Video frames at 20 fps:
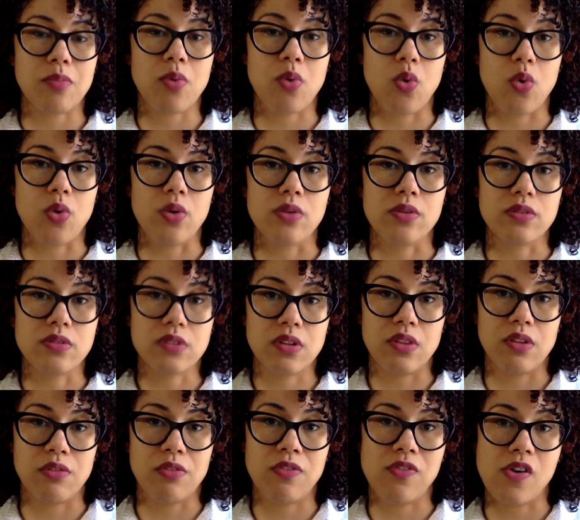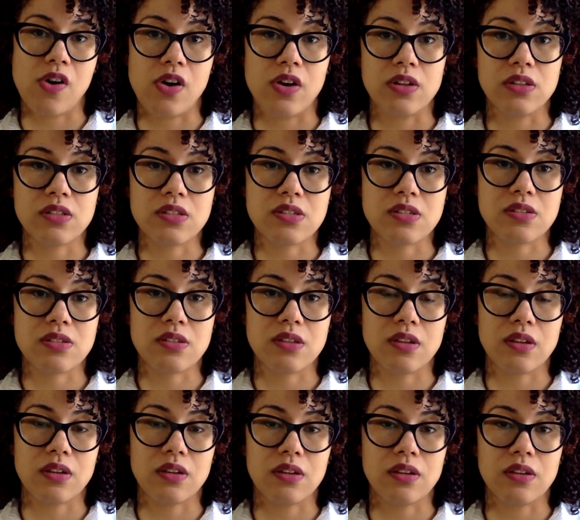port the fonts
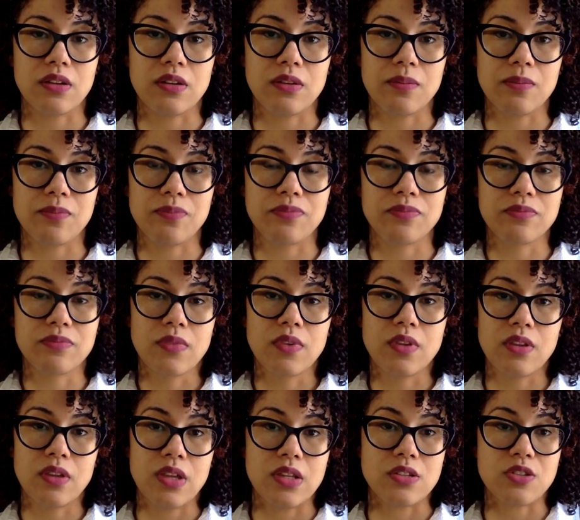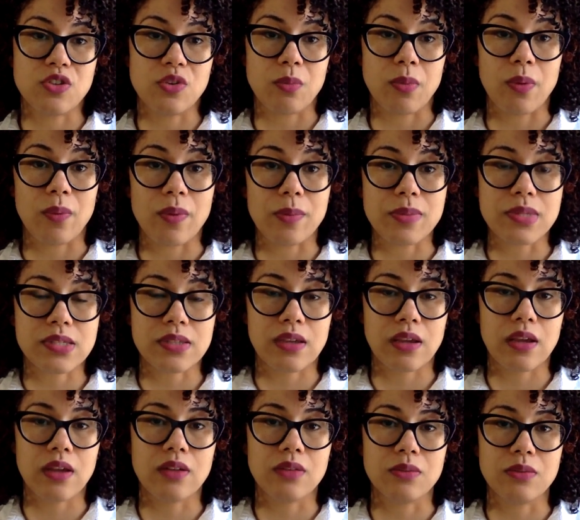into my
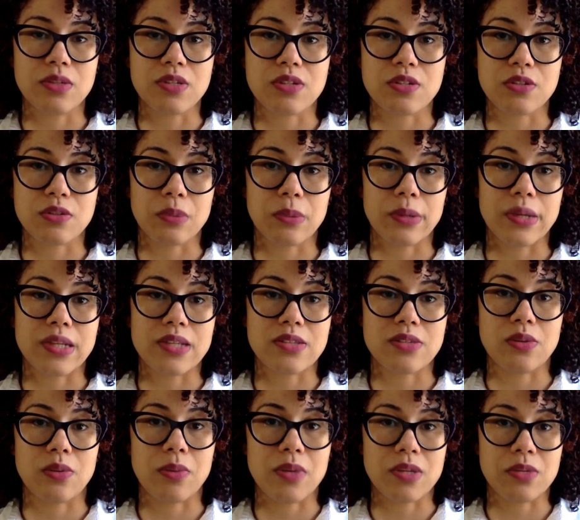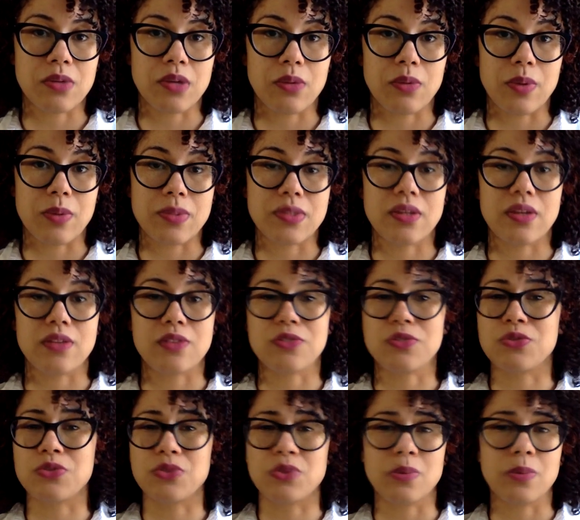website, which is great. So it makes my website
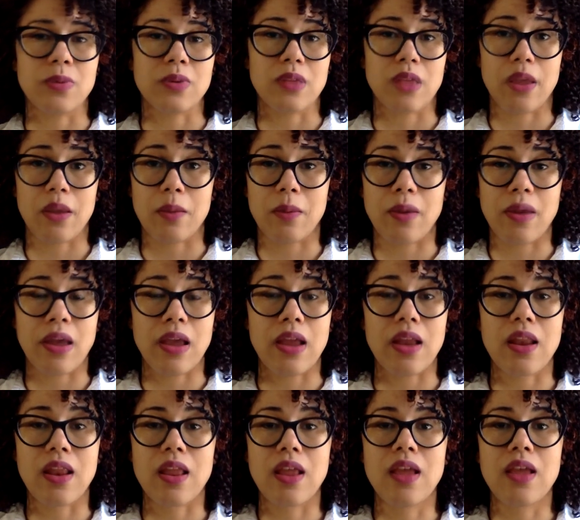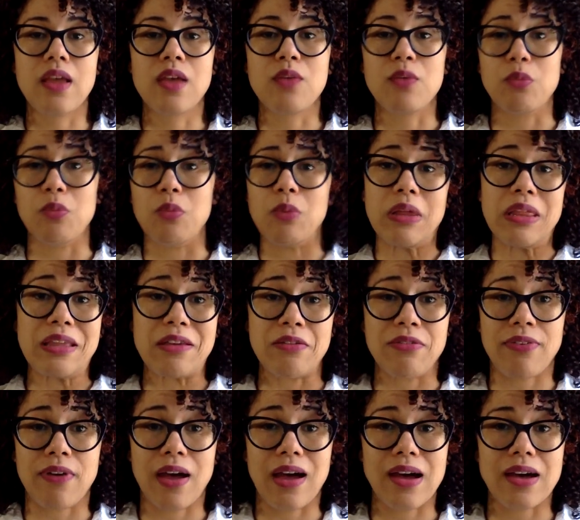super lightweight, really
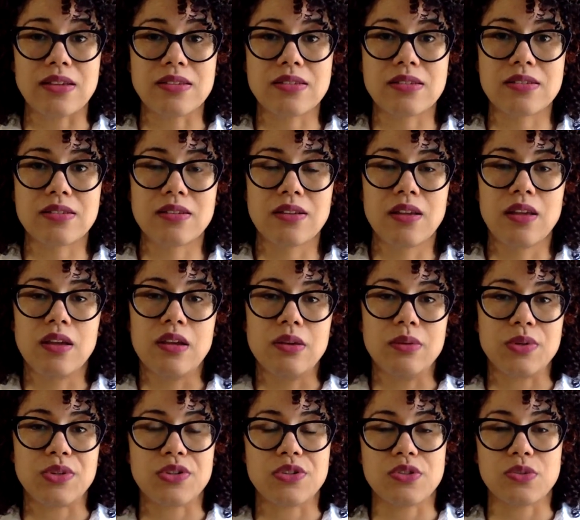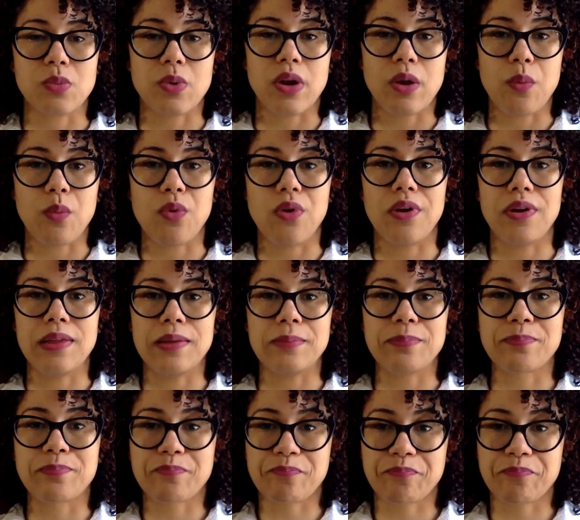fast, which is what I wanted.